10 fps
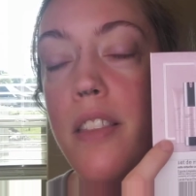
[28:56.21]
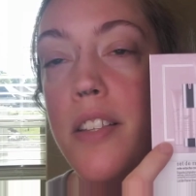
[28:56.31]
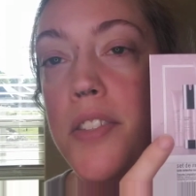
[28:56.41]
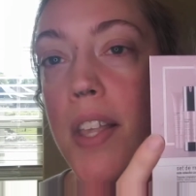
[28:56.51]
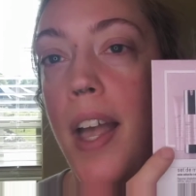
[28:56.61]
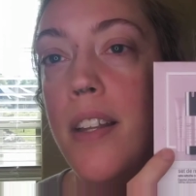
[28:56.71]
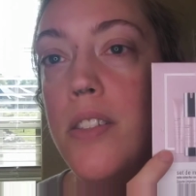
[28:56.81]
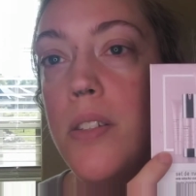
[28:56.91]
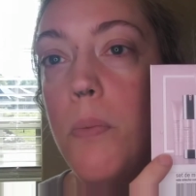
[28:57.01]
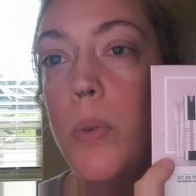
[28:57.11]
The
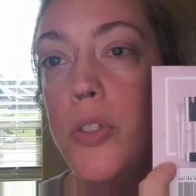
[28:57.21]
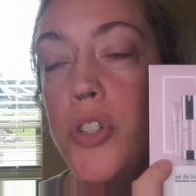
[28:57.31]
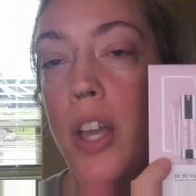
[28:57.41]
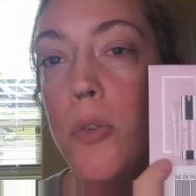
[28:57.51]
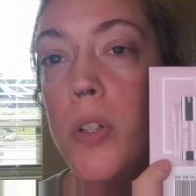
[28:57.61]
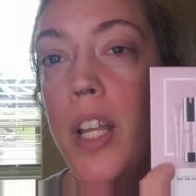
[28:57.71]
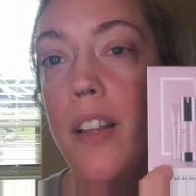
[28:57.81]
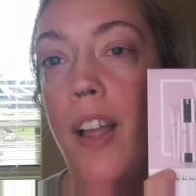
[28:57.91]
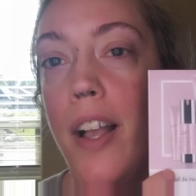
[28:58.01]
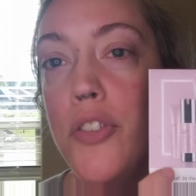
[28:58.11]
set will generally
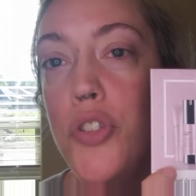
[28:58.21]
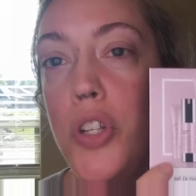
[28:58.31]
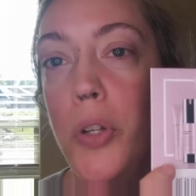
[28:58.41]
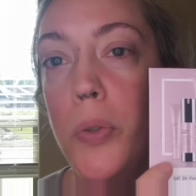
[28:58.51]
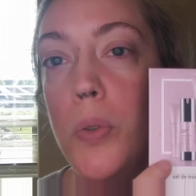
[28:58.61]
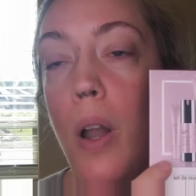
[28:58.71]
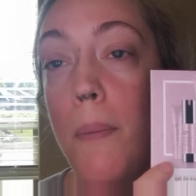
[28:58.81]
last you